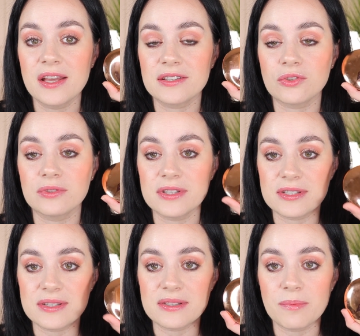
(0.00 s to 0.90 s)
So
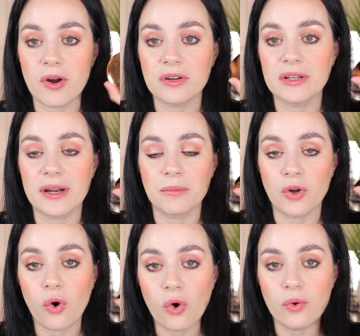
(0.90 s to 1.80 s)
this is the powder that I'm
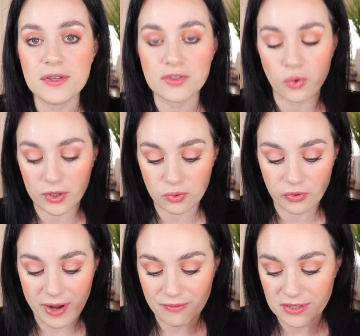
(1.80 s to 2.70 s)
always going to
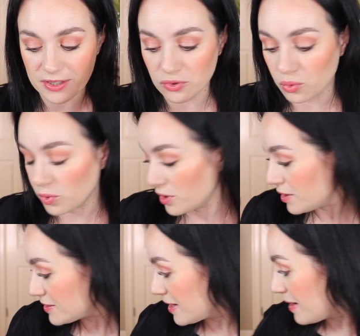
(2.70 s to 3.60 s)
gravitate
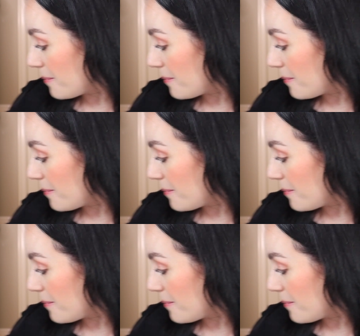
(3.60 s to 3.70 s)
towards.